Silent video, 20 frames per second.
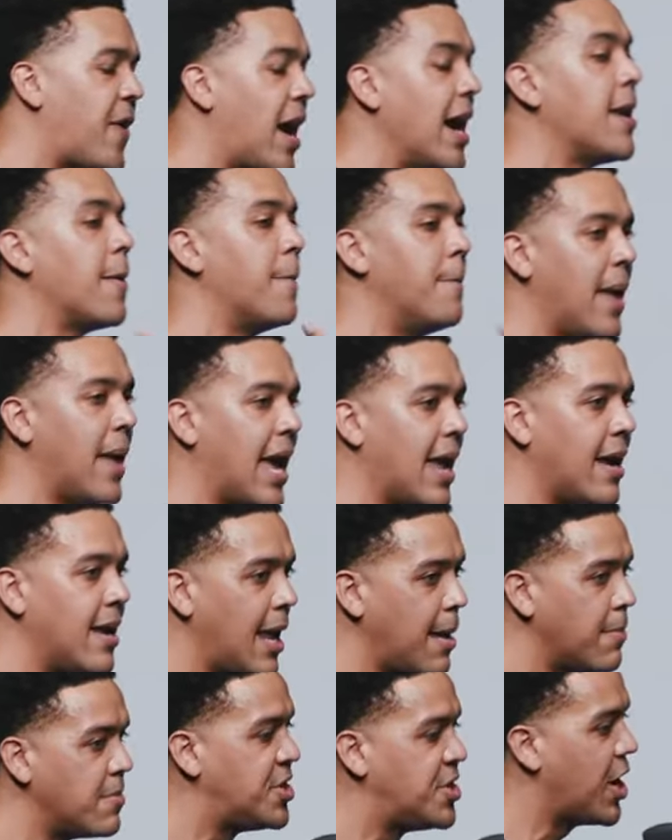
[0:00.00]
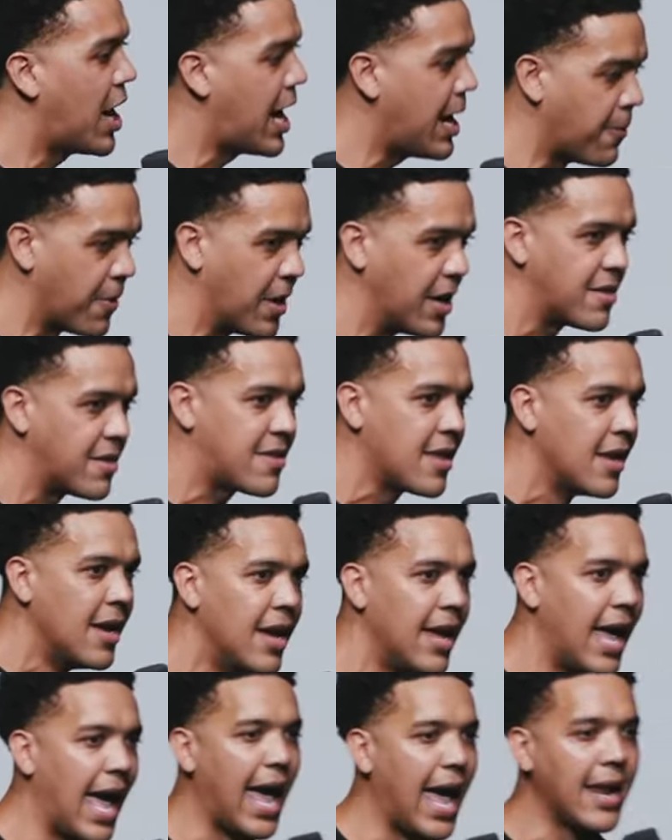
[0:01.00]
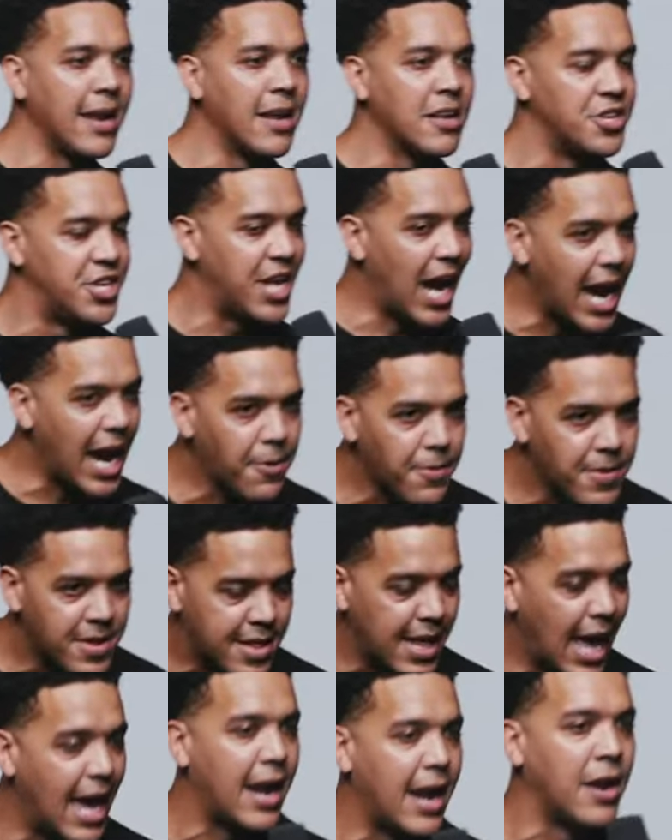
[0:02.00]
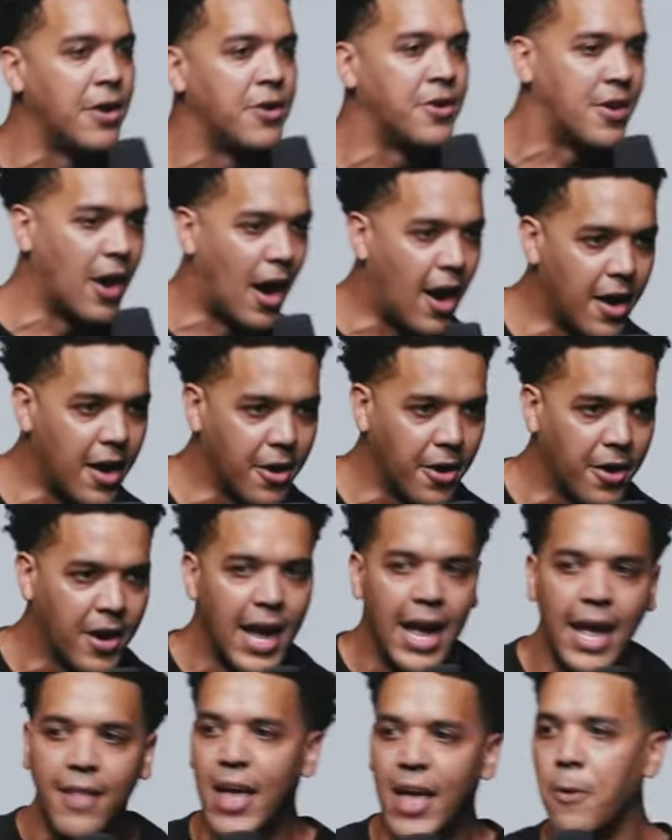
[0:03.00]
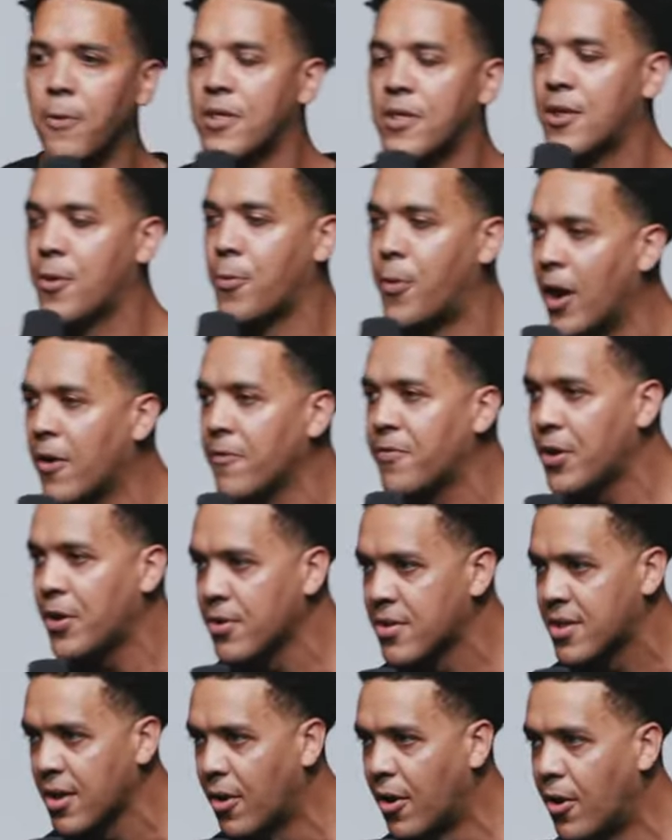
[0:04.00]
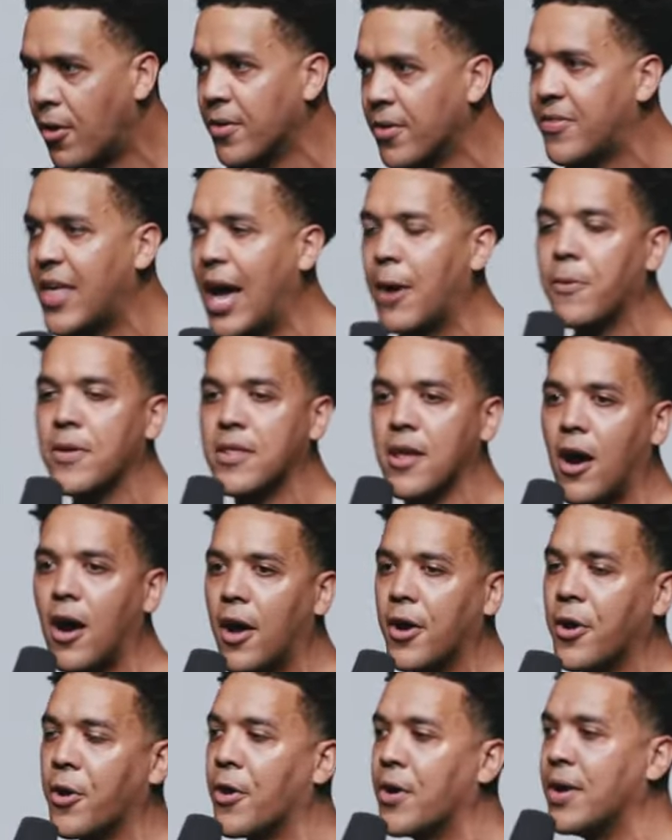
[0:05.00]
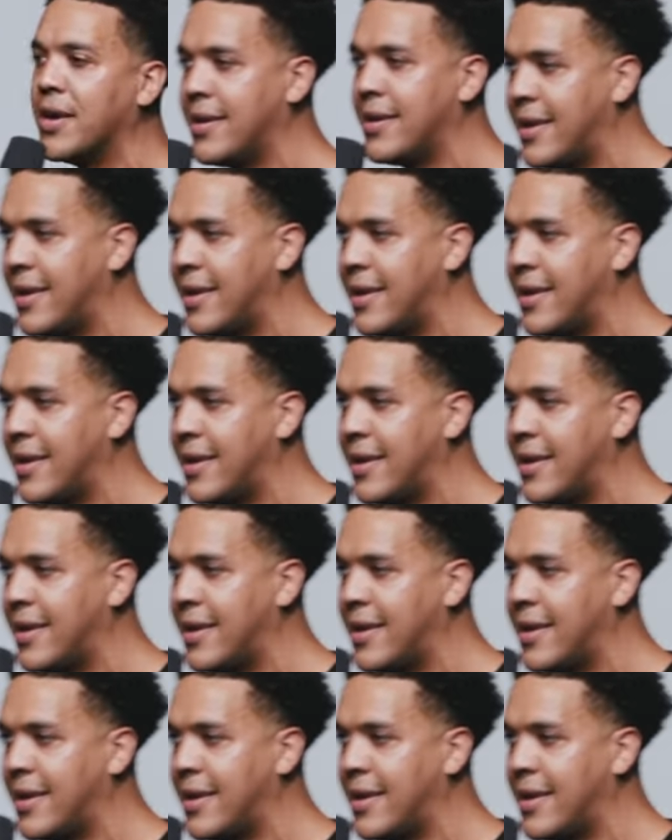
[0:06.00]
find a man named Jairus, and Jairus had a daughter that was 12 years old that was on her